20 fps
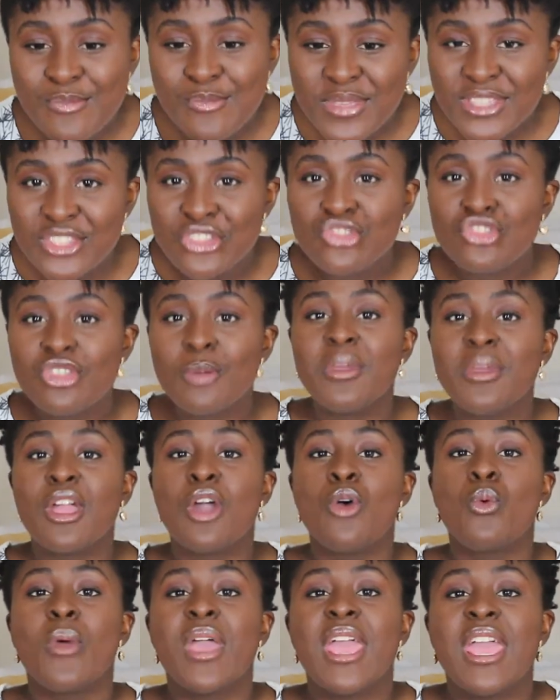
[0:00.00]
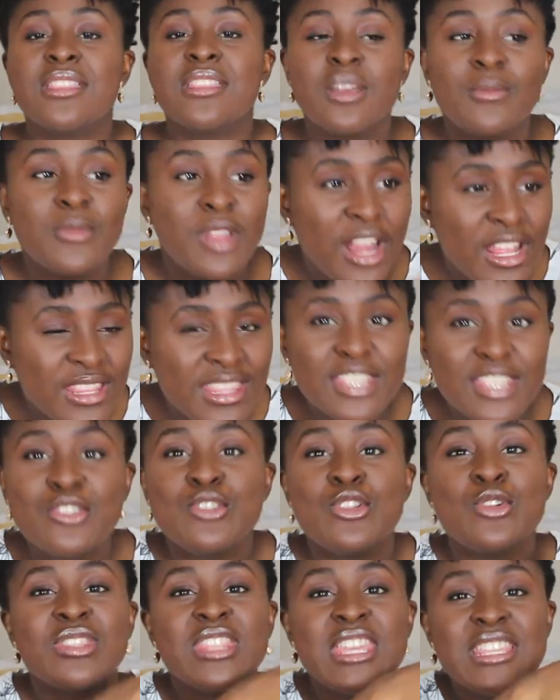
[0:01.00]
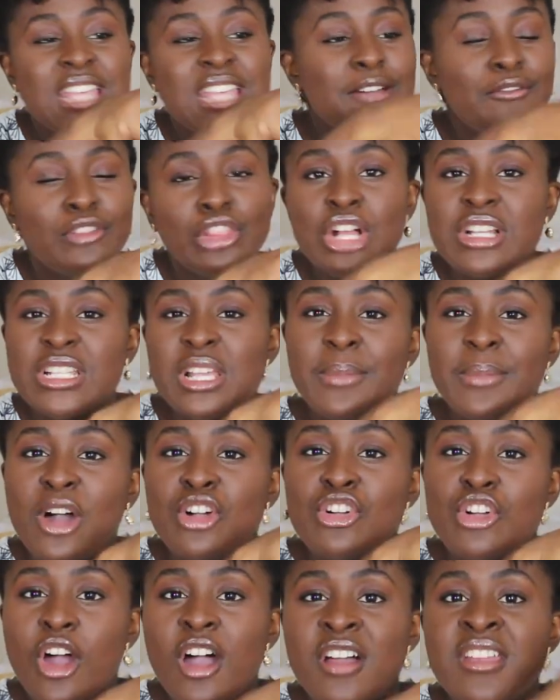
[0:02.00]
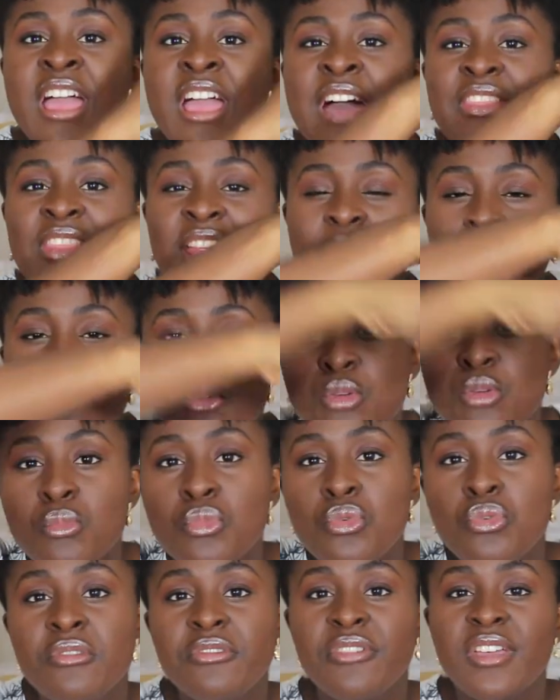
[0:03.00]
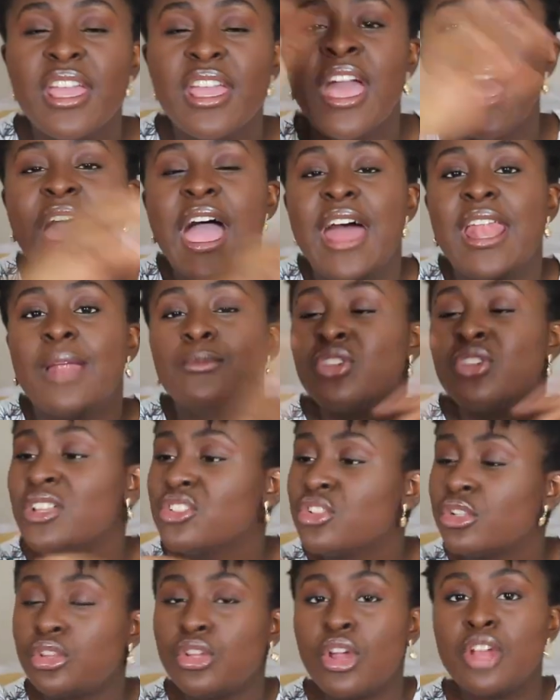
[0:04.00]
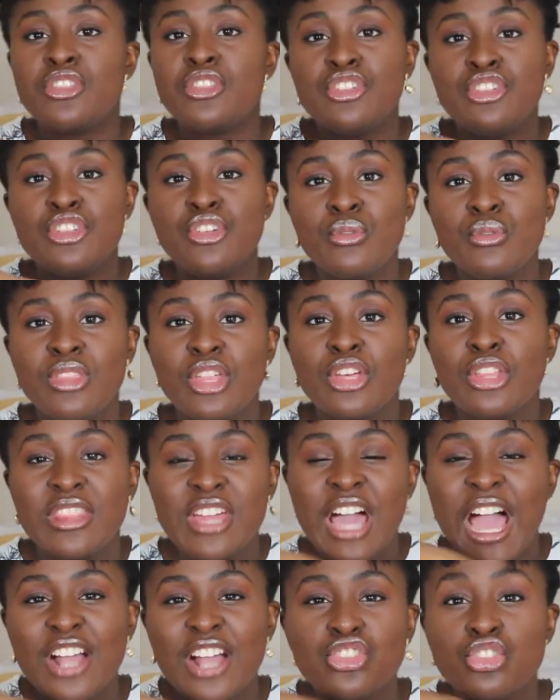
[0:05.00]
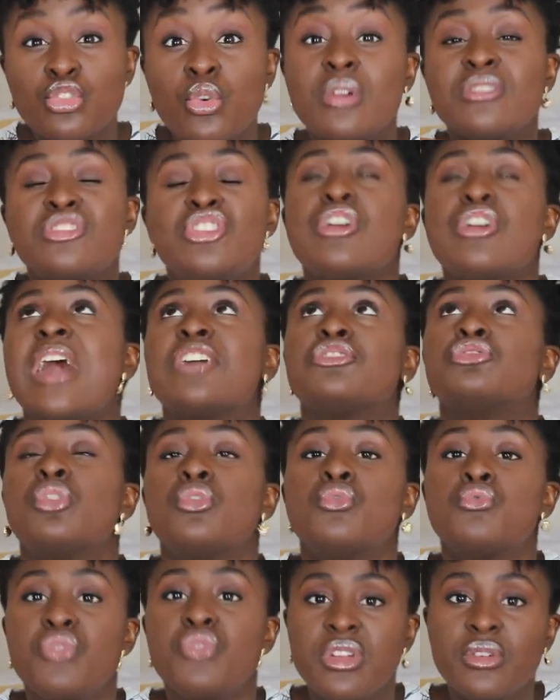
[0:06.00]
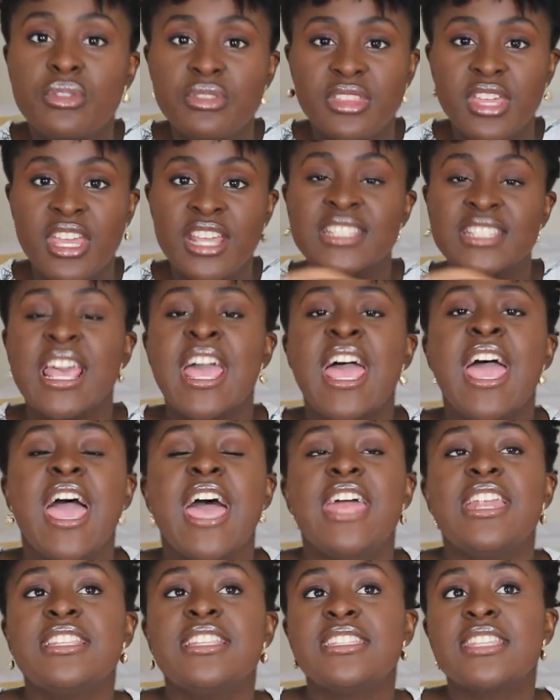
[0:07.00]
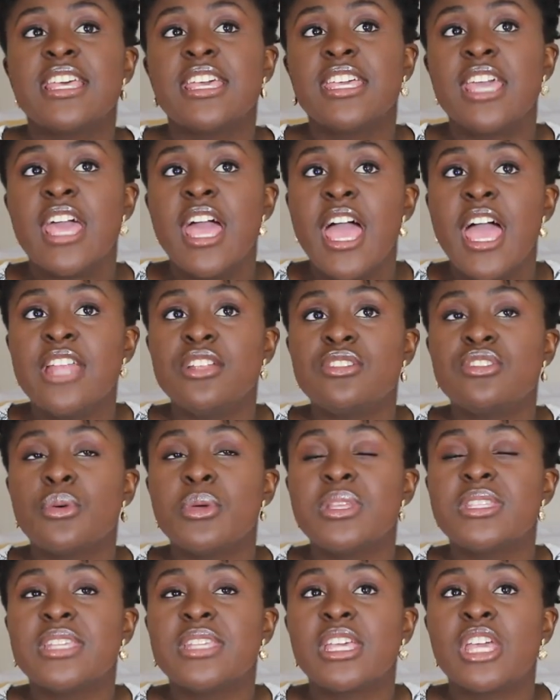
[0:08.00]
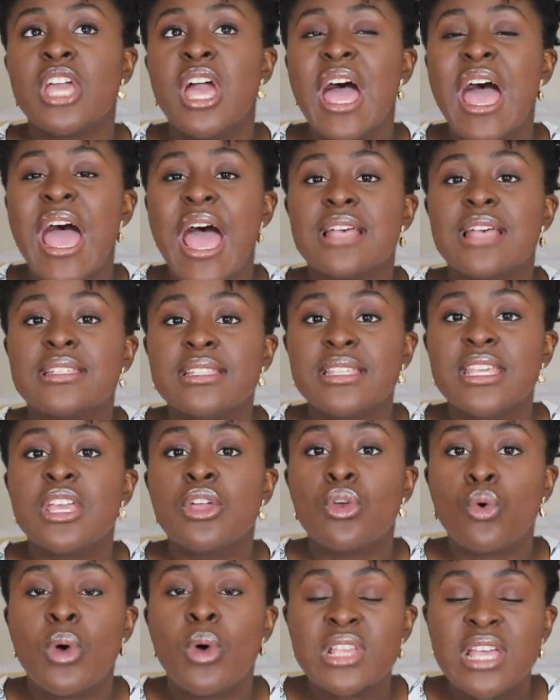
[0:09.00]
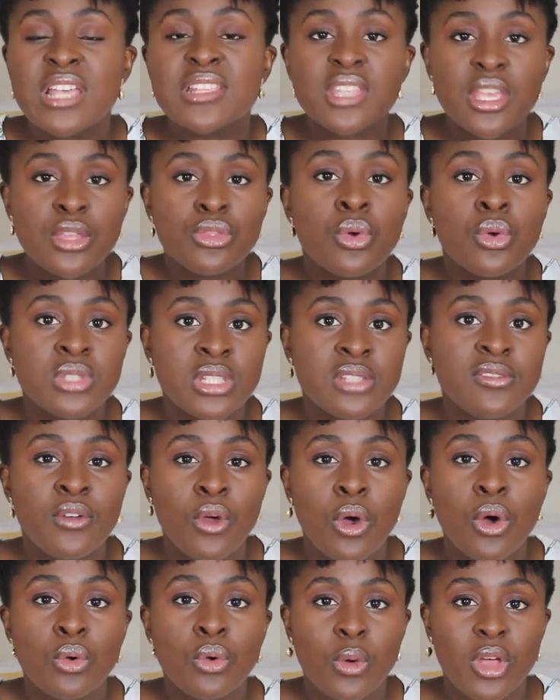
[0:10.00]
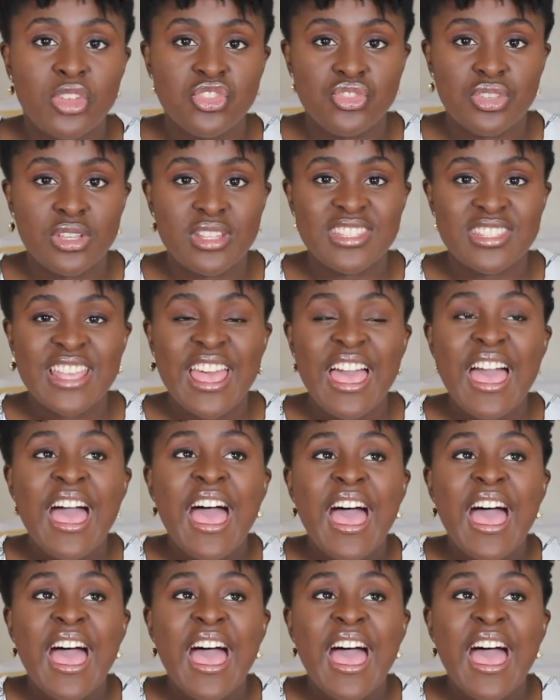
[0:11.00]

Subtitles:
been stripping away, and something that, you know, things that I've learned about God that I'm removing, and I'm trying to learn the actual real things. And it's like, and so it's like asking those difficult questions,